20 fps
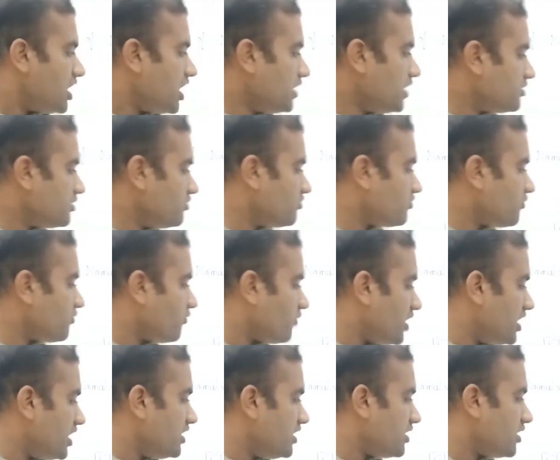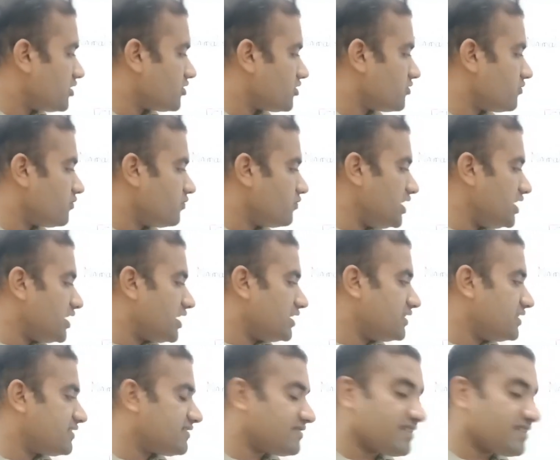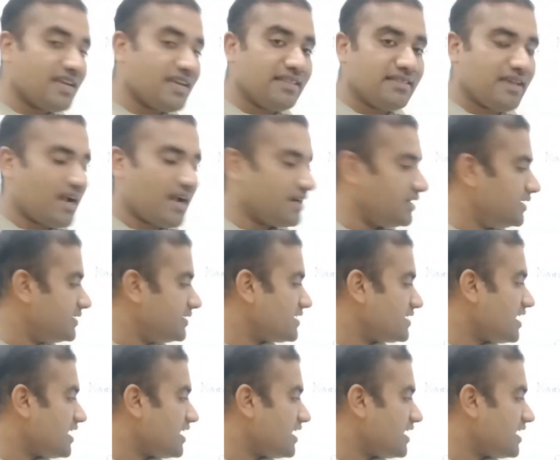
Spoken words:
It is a variant. We can say that it